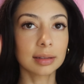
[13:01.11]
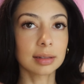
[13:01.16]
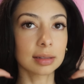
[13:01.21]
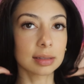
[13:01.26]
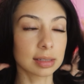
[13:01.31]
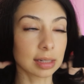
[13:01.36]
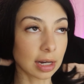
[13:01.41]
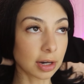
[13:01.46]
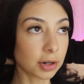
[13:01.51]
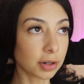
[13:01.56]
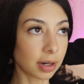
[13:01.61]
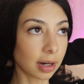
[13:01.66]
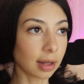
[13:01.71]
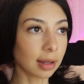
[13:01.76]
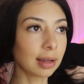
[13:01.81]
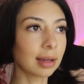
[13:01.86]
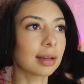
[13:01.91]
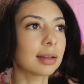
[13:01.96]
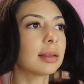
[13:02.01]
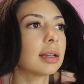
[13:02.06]
the entire
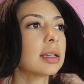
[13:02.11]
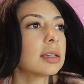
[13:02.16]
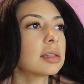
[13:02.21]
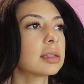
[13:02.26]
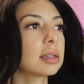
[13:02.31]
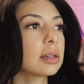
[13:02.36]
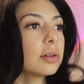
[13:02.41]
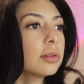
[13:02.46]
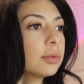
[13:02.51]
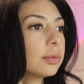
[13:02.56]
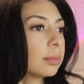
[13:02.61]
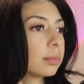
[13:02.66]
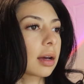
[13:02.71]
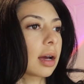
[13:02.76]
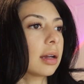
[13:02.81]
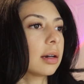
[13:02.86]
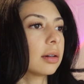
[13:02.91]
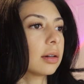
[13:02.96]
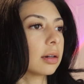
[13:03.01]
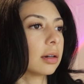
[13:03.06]
day, and they still
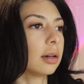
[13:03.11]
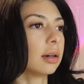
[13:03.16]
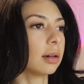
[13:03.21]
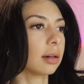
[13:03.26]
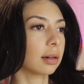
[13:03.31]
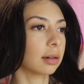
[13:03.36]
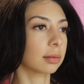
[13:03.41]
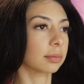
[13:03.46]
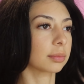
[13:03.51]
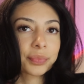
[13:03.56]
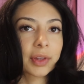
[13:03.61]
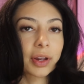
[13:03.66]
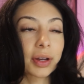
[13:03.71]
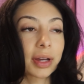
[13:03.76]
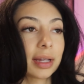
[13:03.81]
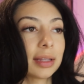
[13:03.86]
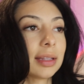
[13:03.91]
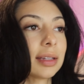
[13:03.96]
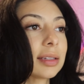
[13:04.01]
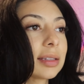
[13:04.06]
kind of hurt.
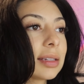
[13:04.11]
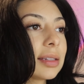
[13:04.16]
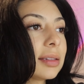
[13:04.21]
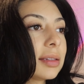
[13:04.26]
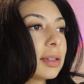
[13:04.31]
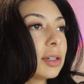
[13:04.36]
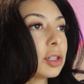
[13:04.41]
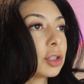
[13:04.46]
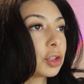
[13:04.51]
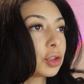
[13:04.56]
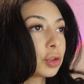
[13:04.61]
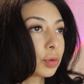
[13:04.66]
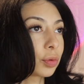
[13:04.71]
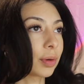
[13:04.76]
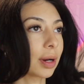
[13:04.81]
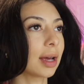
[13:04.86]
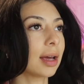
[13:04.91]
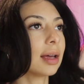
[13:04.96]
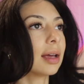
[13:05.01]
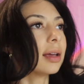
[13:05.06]
Okay, this is the
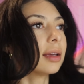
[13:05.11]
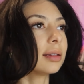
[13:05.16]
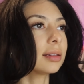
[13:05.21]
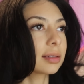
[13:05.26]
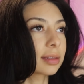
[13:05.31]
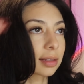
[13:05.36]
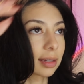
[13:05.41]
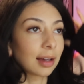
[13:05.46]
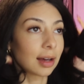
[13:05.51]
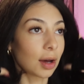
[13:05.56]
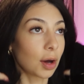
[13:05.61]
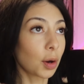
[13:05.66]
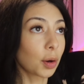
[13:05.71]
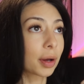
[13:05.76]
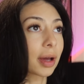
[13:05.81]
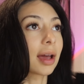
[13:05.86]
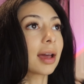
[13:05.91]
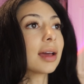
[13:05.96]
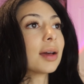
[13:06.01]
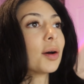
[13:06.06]
dress.
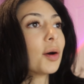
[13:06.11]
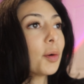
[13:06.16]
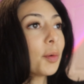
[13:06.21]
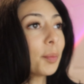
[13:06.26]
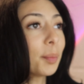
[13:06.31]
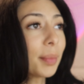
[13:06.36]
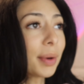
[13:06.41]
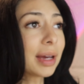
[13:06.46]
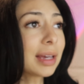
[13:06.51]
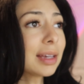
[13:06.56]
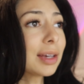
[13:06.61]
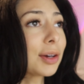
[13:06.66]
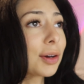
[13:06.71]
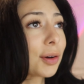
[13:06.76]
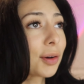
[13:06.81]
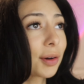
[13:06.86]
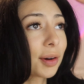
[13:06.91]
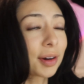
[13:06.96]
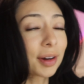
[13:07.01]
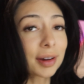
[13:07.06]
Okay, oh my
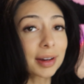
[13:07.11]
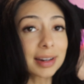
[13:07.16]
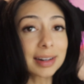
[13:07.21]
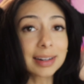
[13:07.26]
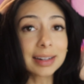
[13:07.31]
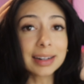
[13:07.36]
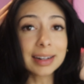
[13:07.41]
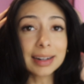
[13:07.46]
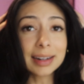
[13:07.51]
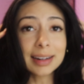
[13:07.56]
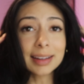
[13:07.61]
goodness.